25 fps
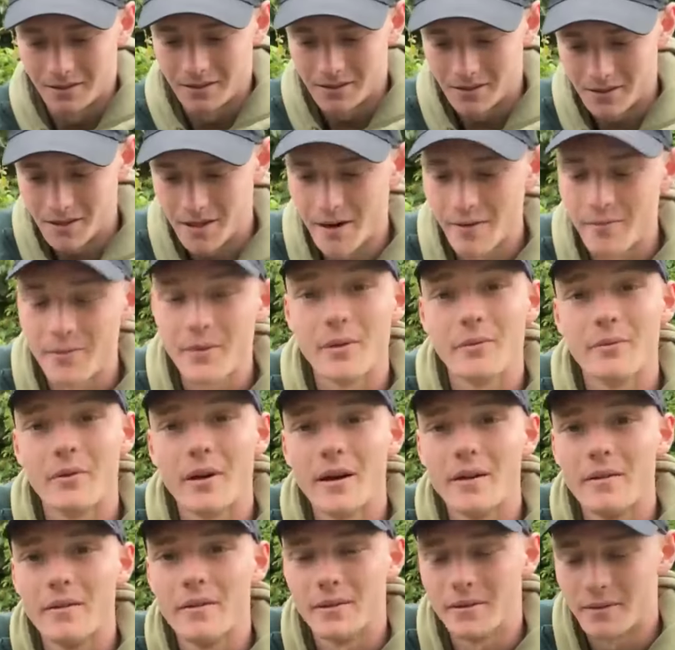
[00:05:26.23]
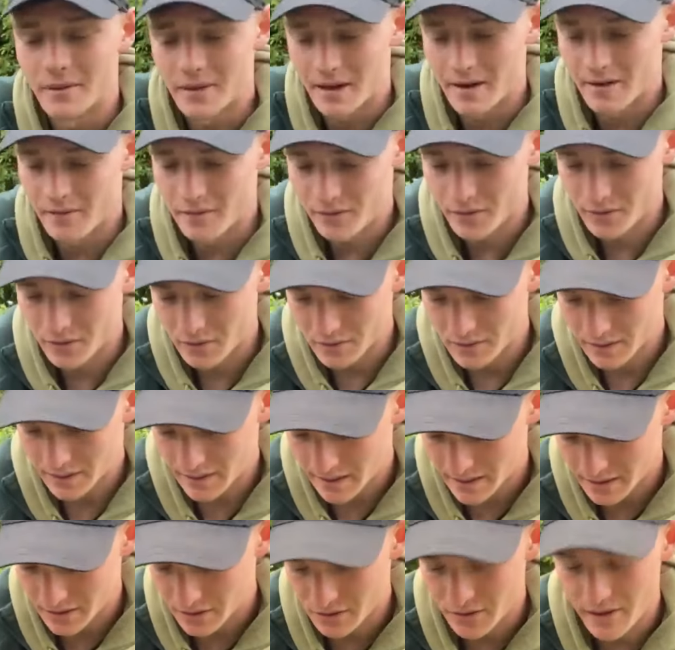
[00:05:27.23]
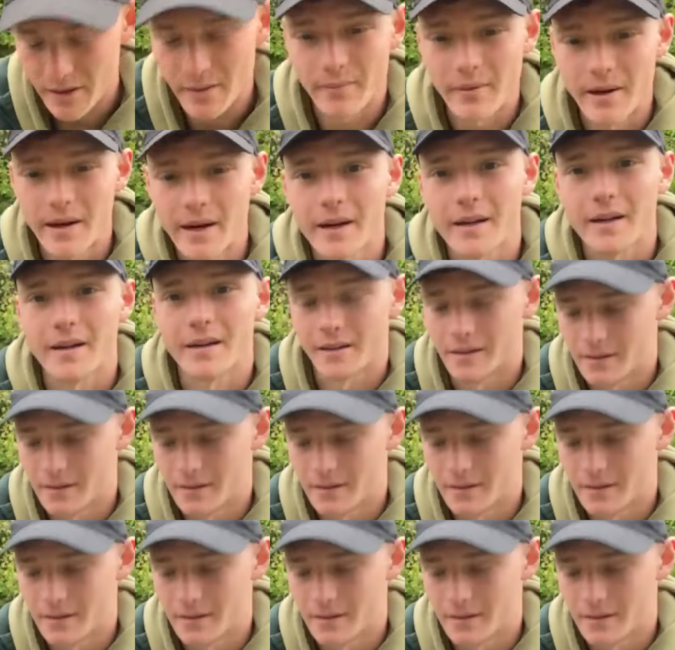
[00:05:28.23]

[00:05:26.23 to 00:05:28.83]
Champion, right, get a photo and get it straight back.